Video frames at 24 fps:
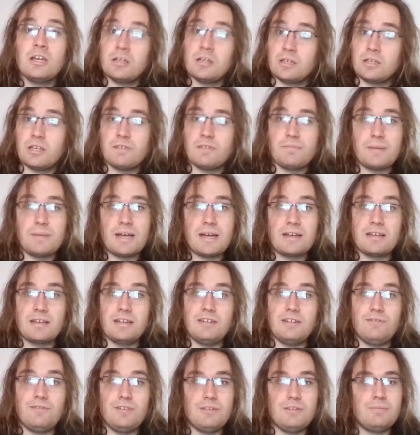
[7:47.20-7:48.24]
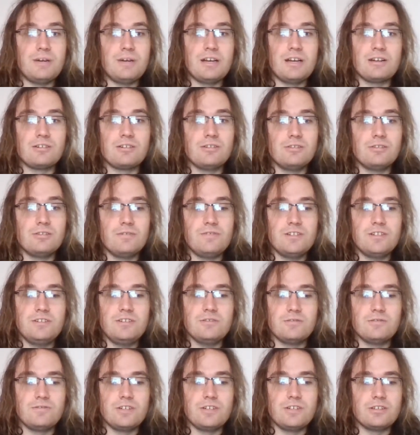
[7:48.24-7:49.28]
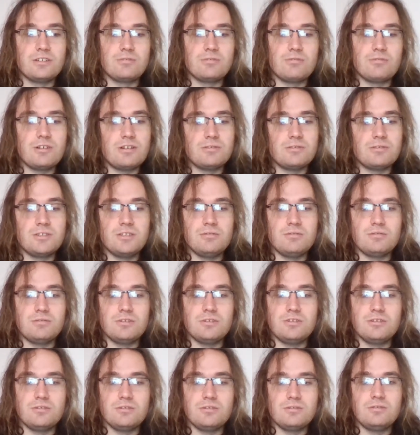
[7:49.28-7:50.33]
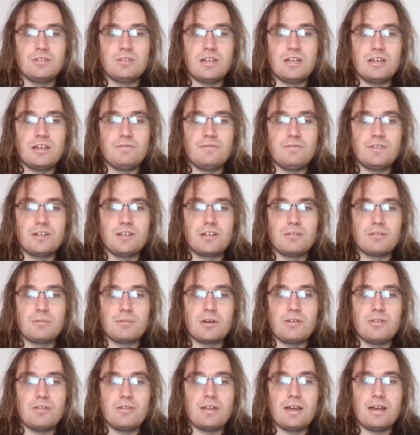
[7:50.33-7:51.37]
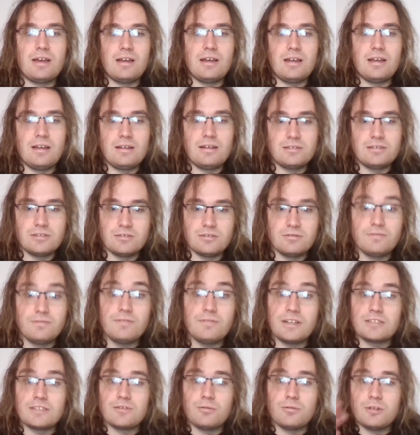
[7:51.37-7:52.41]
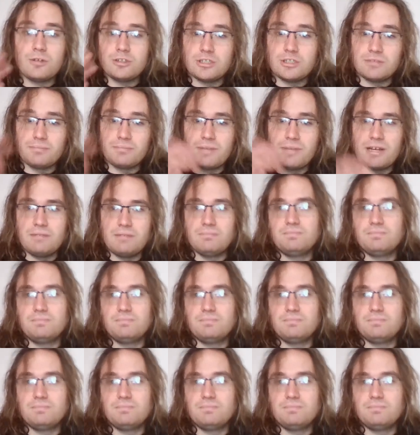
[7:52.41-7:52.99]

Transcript: Give back any feedback on the video thing as well. See what you think about that. So thanks for watching. Bye.